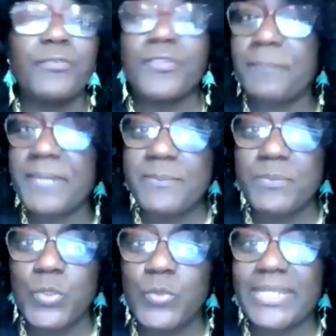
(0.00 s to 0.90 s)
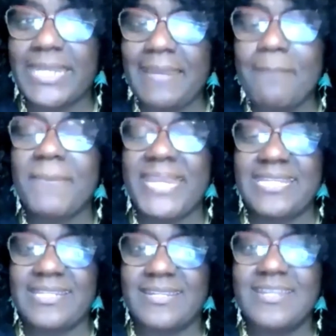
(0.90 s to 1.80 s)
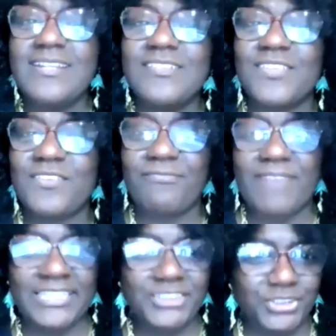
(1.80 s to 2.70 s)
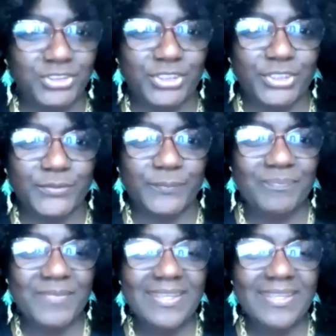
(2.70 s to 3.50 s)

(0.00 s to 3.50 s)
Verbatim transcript: for the people who can't make it to the fashion show,